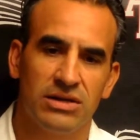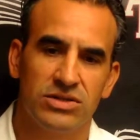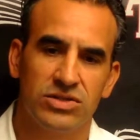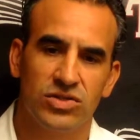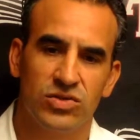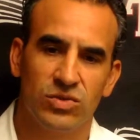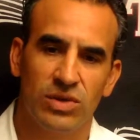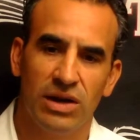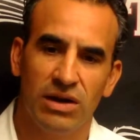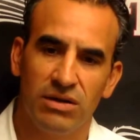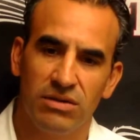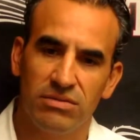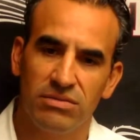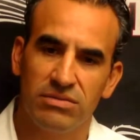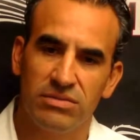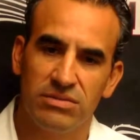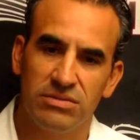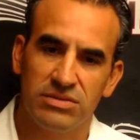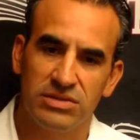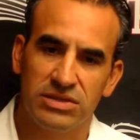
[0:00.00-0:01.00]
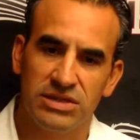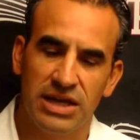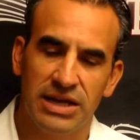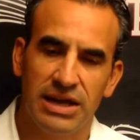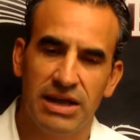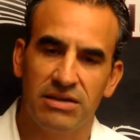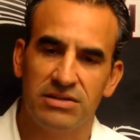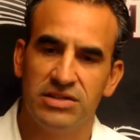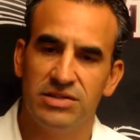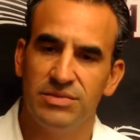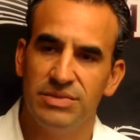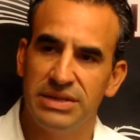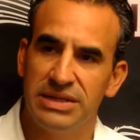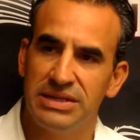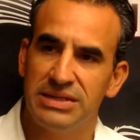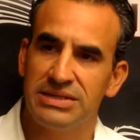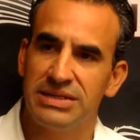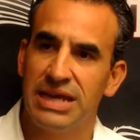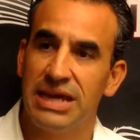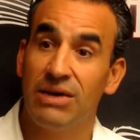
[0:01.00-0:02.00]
Terrell set out to be is, hey,